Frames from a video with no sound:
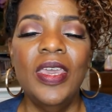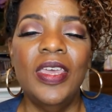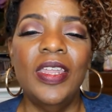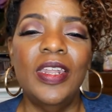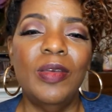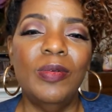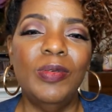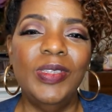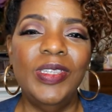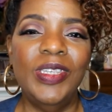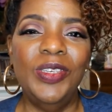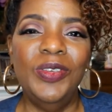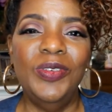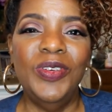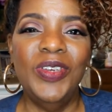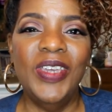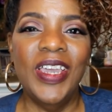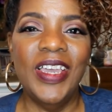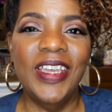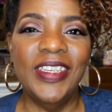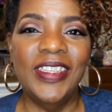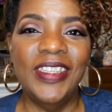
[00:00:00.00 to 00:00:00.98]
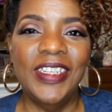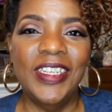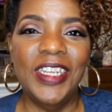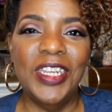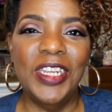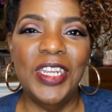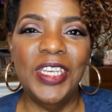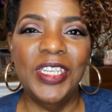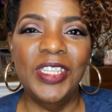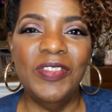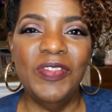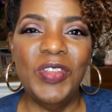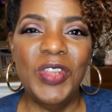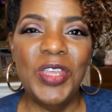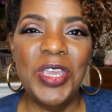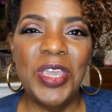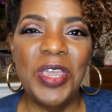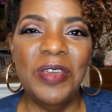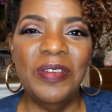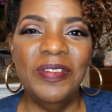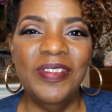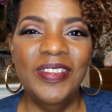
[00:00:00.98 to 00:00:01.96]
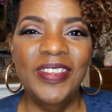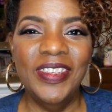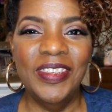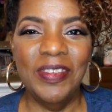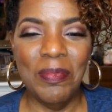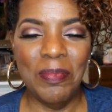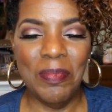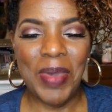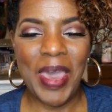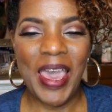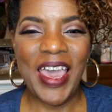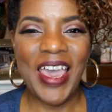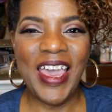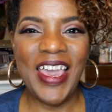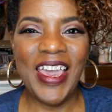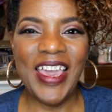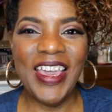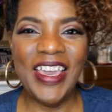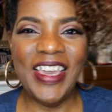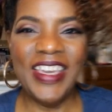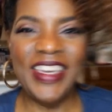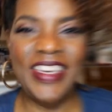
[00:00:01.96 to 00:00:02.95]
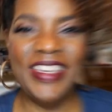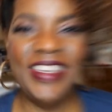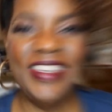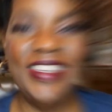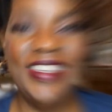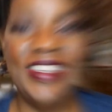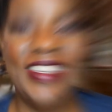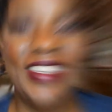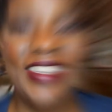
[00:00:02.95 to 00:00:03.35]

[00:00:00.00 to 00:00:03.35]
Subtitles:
And I'll see you guys in the next video. Bye.